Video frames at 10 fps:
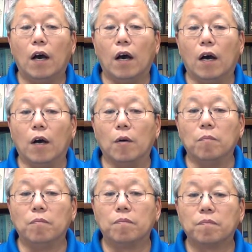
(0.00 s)
Uh,
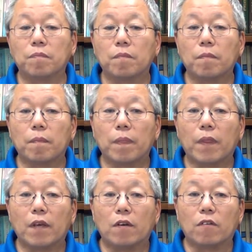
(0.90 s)

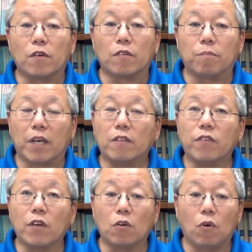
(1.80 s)
for plate
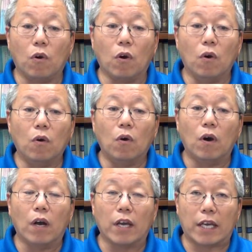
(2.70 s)
fin coil,
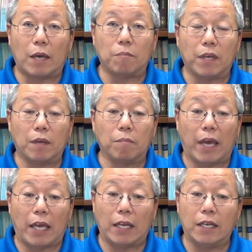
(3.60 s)
it can be
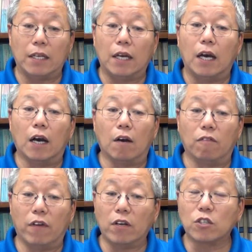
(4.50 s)
made uh,
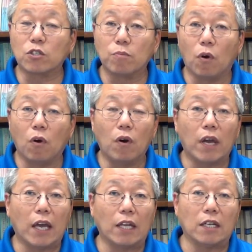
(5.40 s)
very small
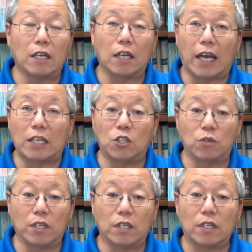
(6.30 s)
and light
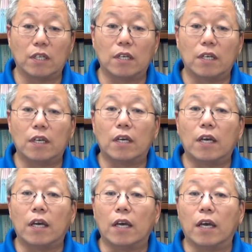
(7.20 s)
duty.
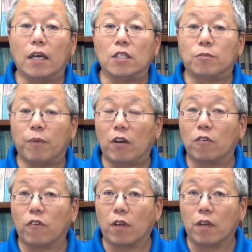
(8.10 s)
And
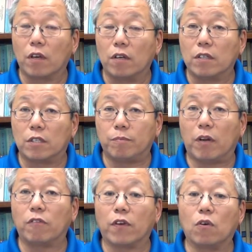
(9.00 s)
spiral
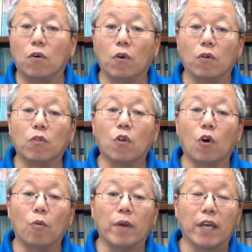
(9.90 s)
fin coil
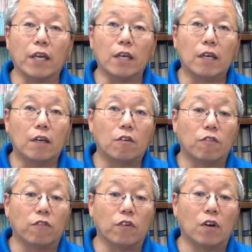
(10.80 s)
normally
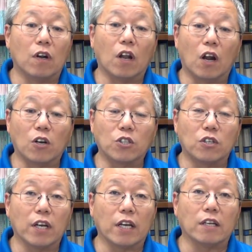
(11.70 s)
for
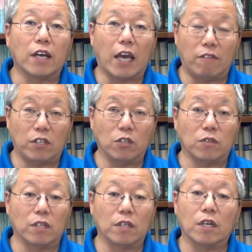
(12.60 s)
larger and heavy
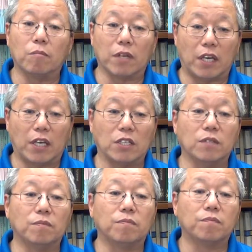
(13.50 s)
duty
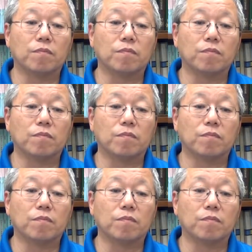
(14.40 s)
application.